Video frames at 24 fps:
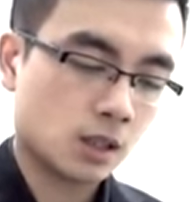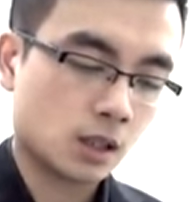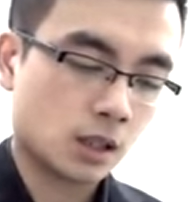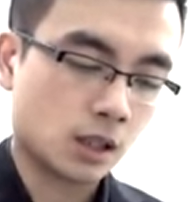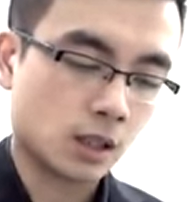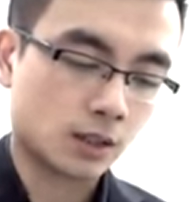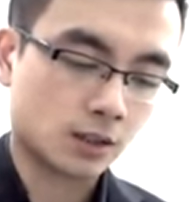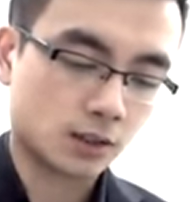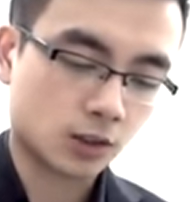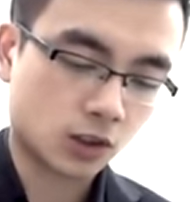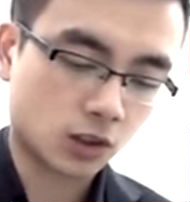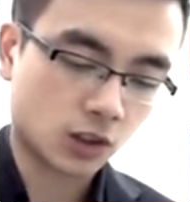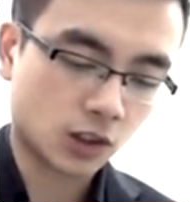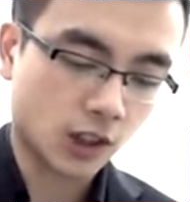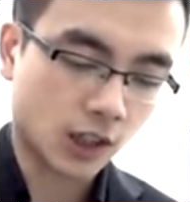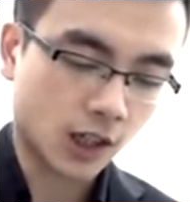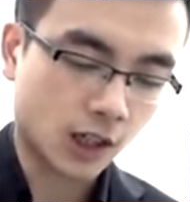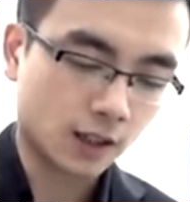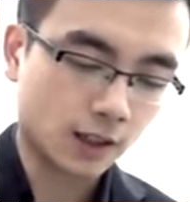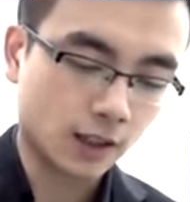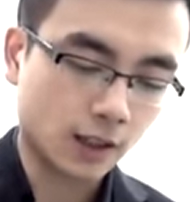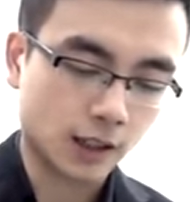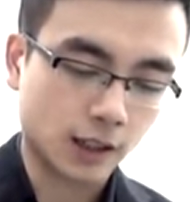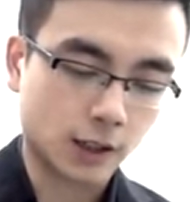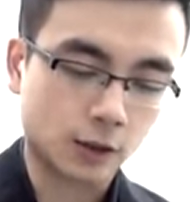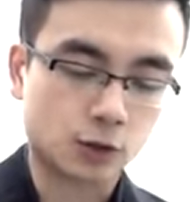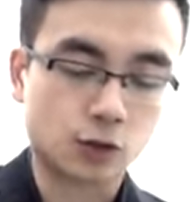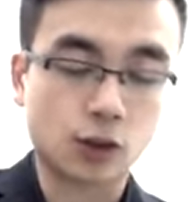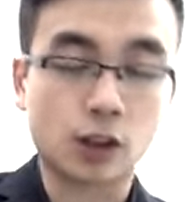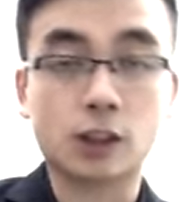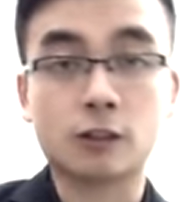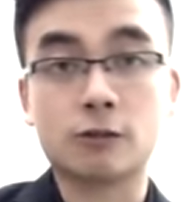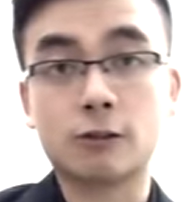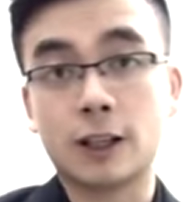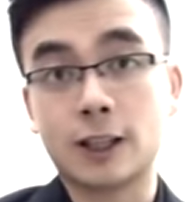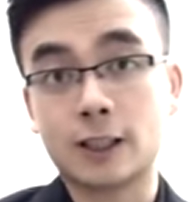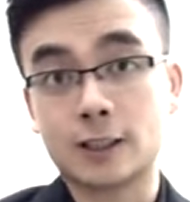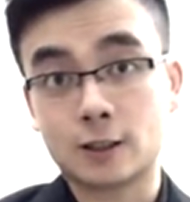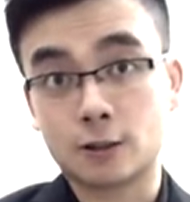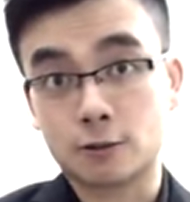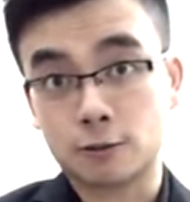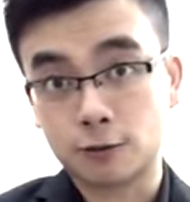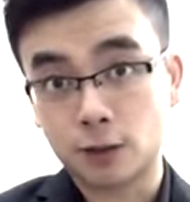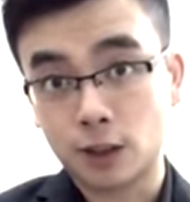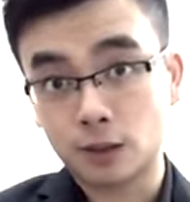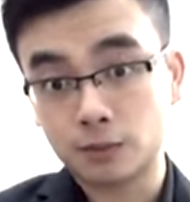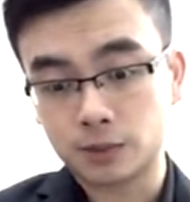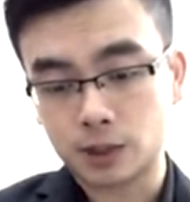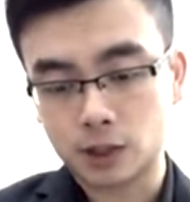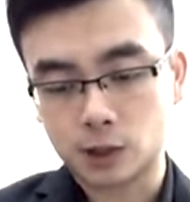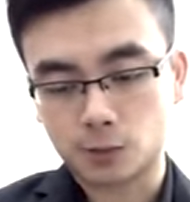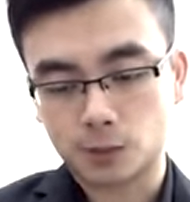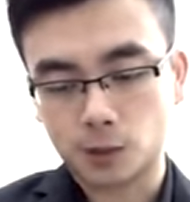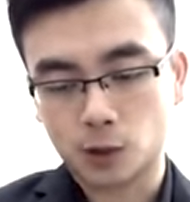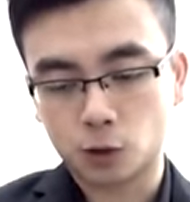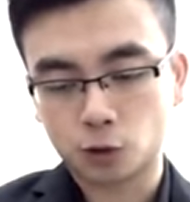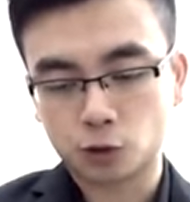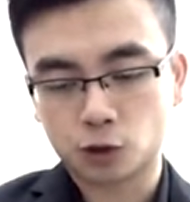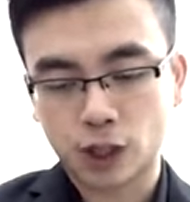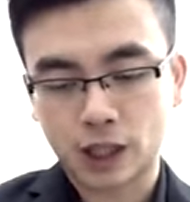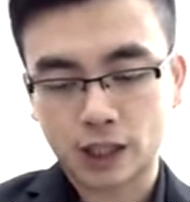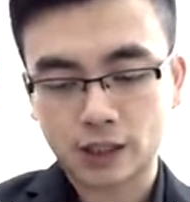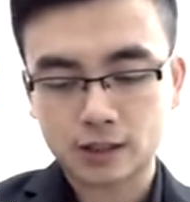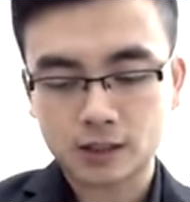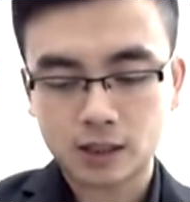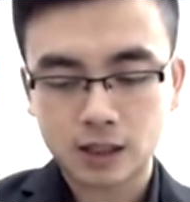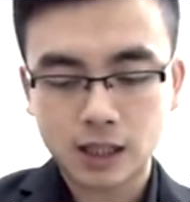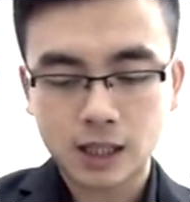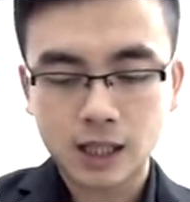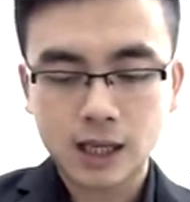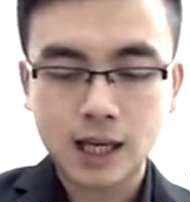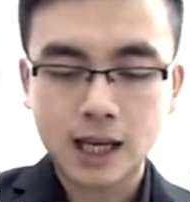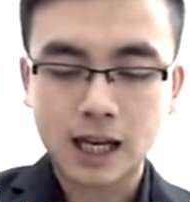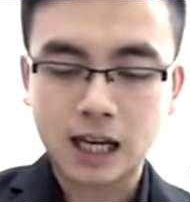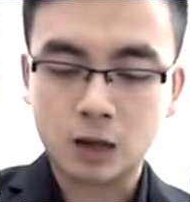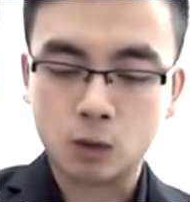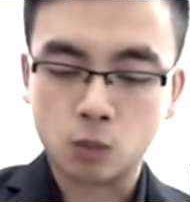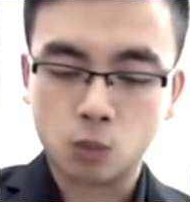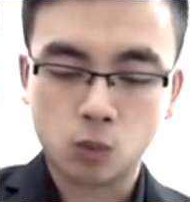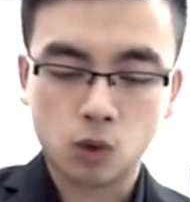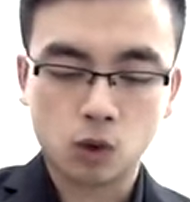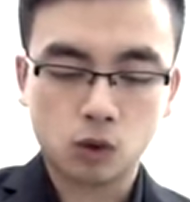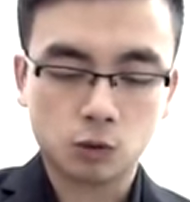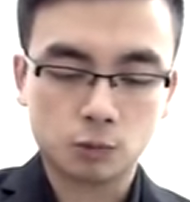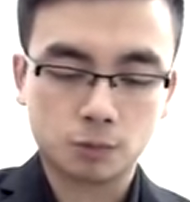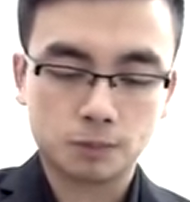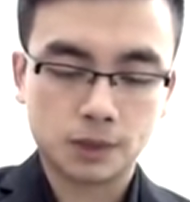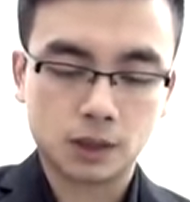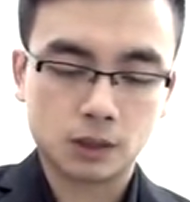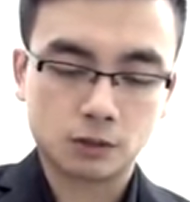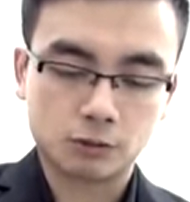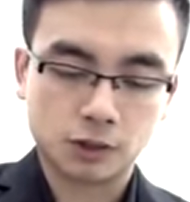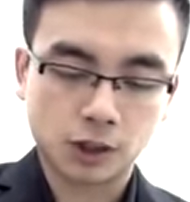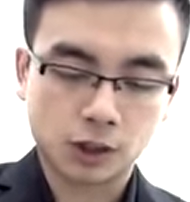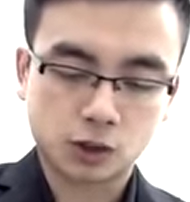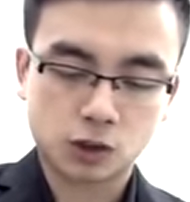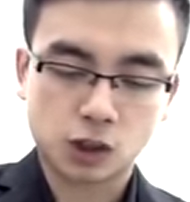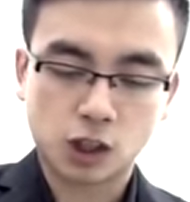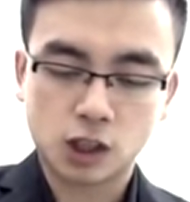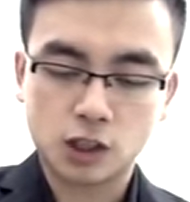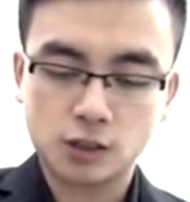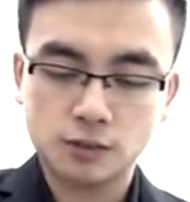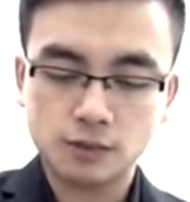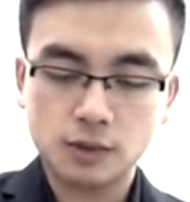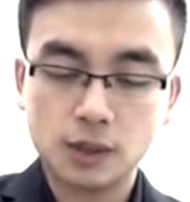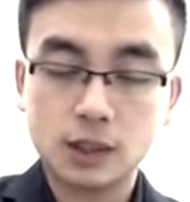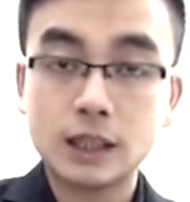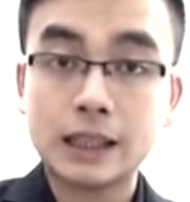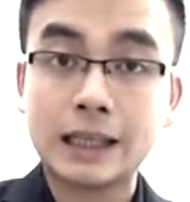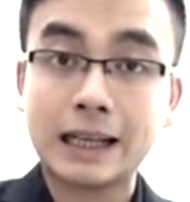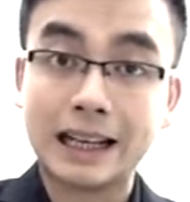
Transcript: internally generated from this project, and what would be the return,